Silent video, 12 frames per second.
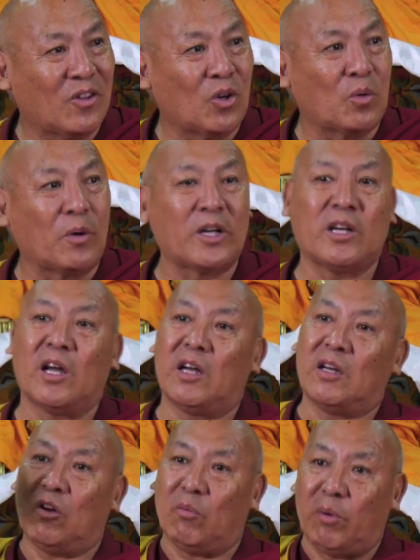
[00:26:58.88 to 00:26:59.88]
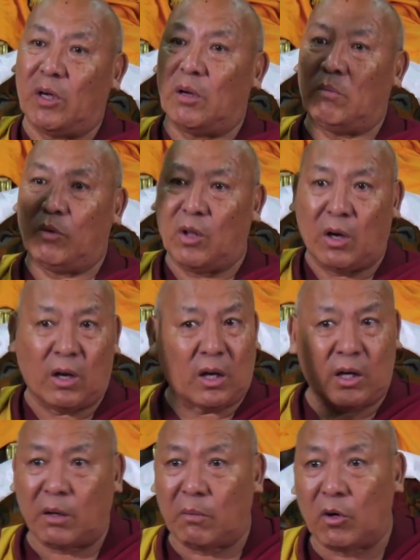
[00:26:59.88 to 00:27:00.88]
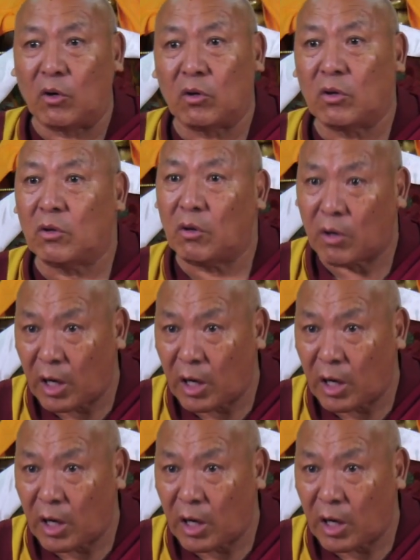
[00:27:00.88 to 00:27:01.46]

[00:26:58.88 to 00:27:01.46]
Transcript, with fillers: Not waiting until you become Buddha, enlightened. No, no, no.